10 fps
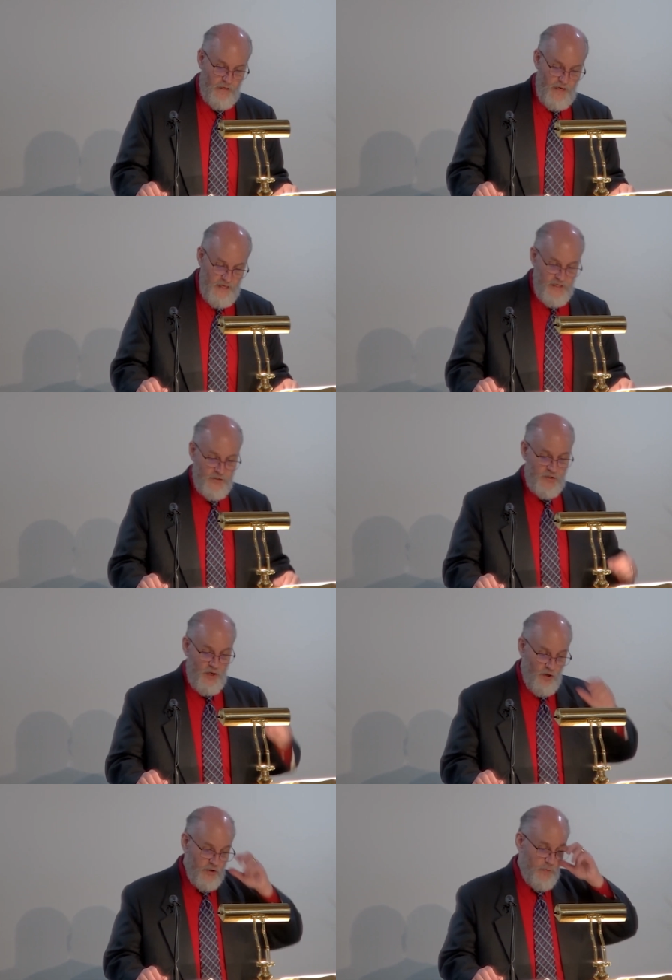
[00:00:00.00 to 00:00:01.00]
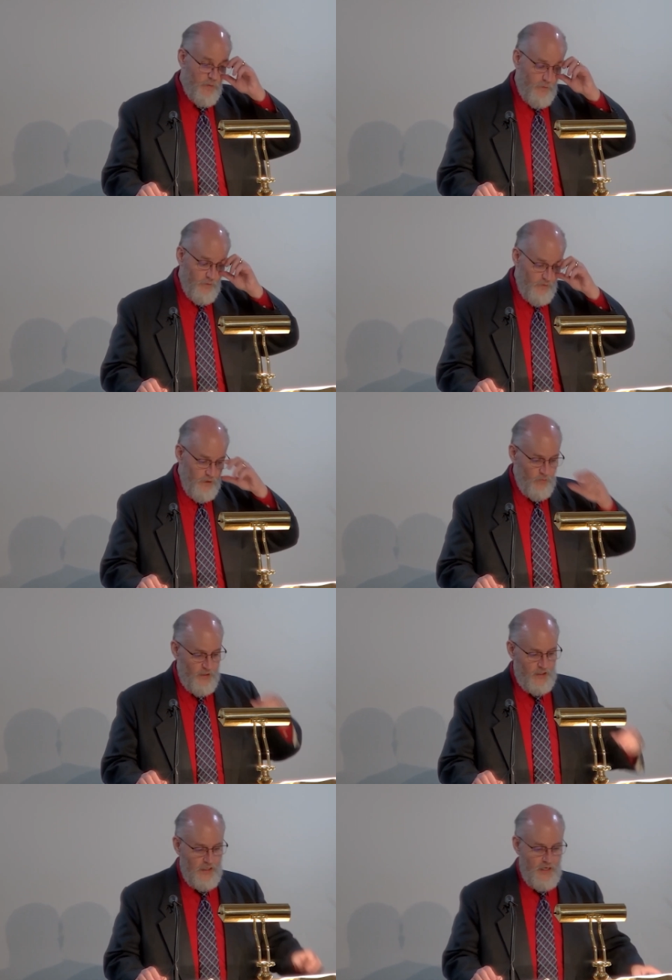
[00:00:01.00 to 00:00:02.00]
He is the ultimate
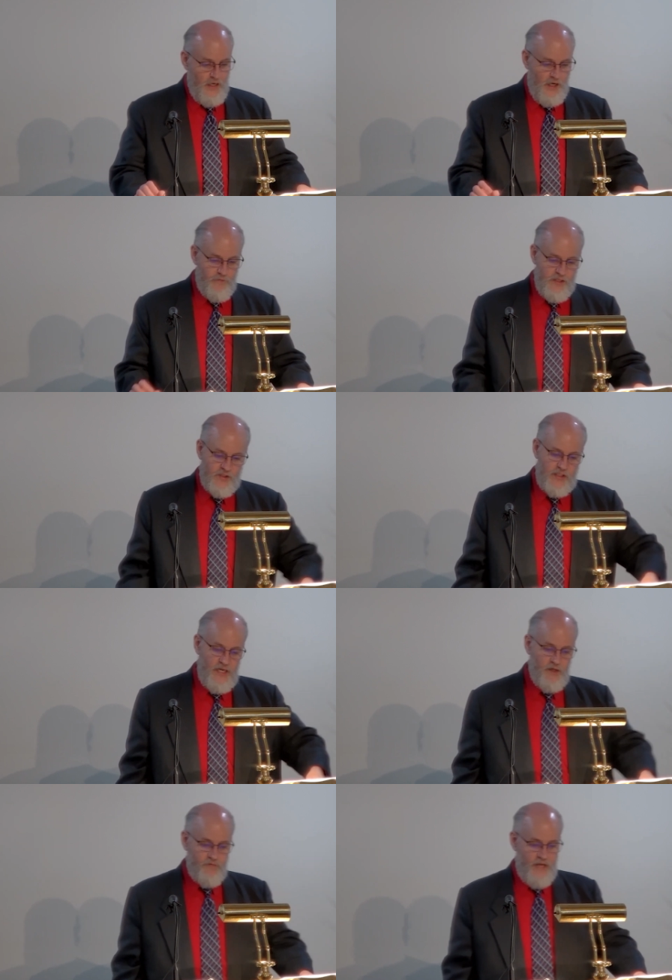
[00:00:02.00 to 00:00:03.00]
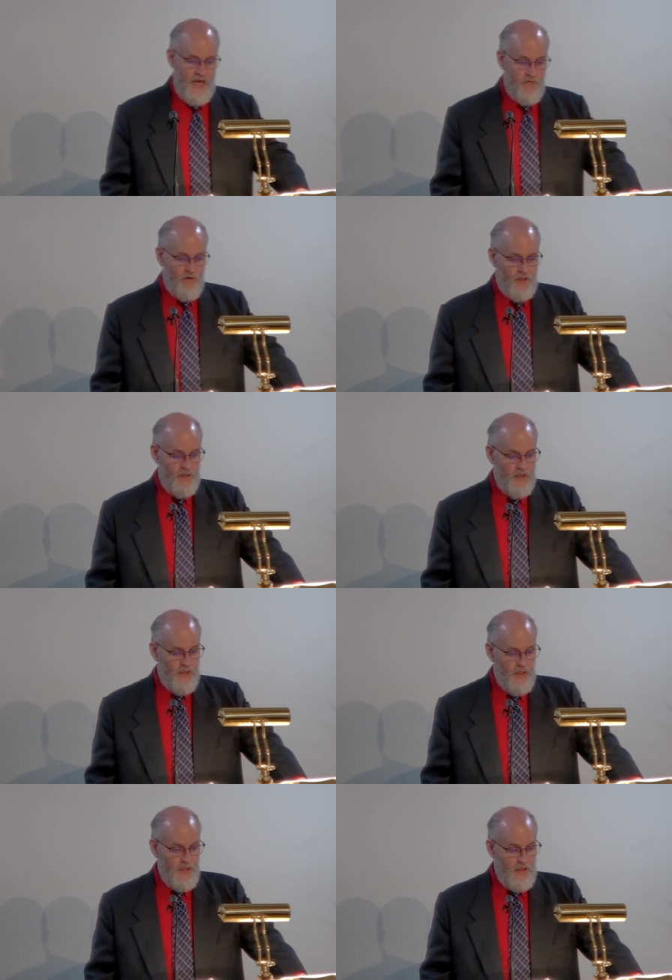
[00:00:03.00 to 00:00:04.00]
fulfillment of the seed of David.
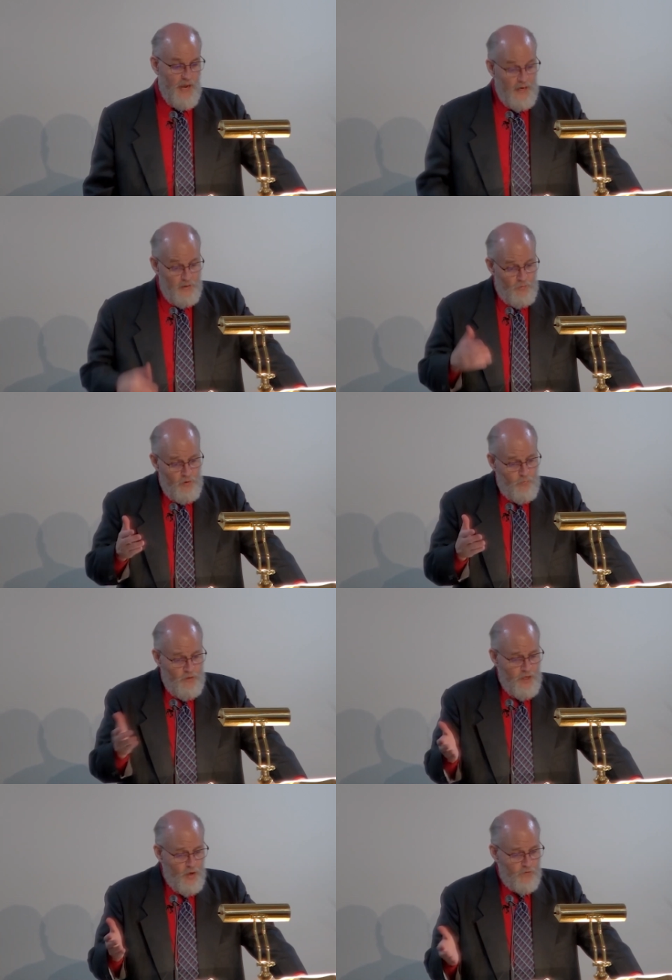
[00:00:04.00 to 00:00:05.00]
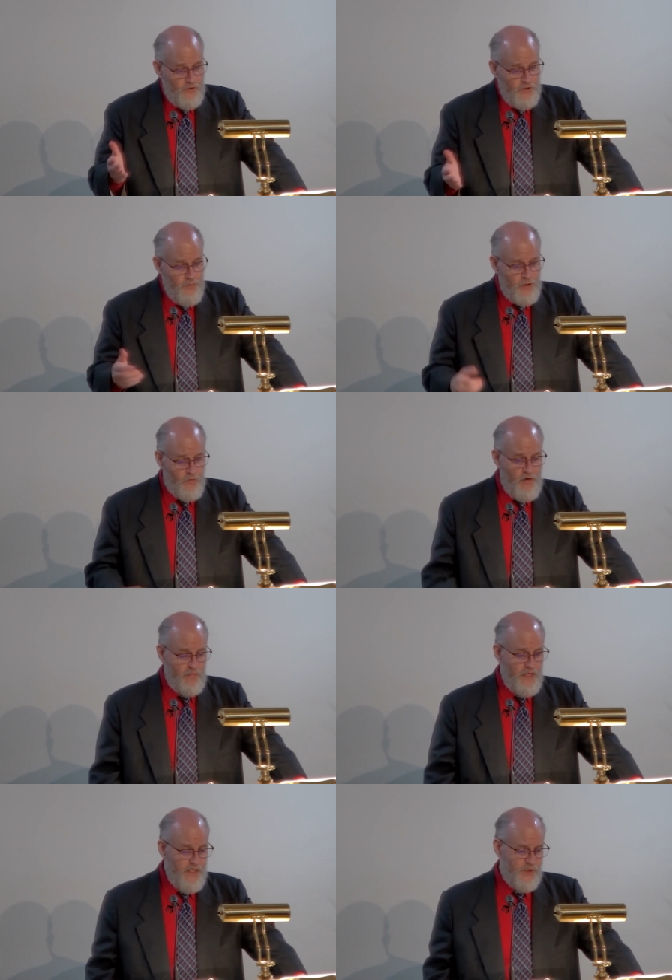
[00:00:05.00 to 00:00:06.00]
And we get over to the book of
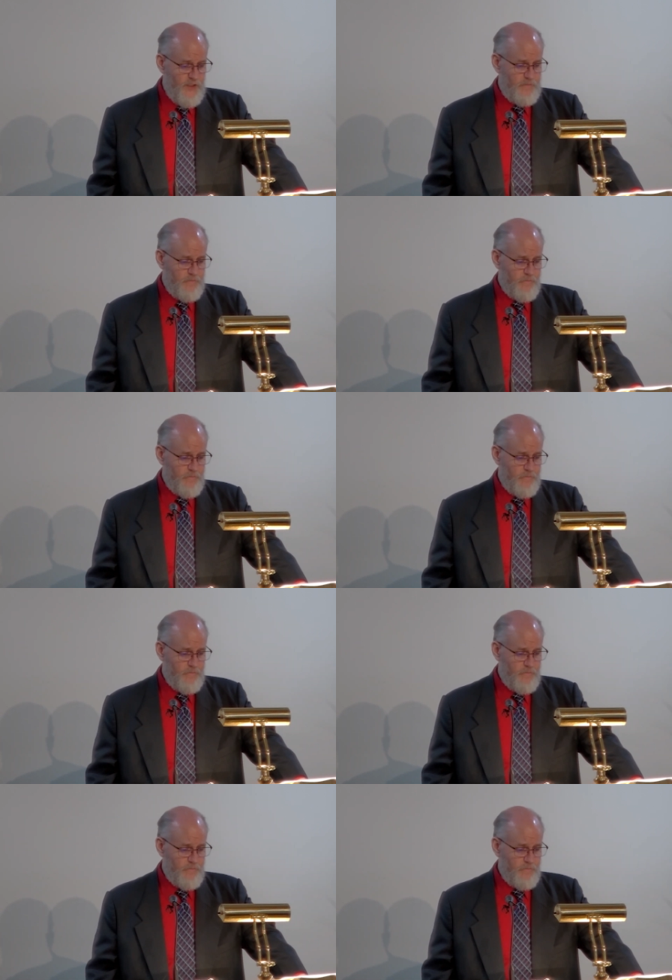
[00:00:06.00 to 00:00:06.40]
Revelation.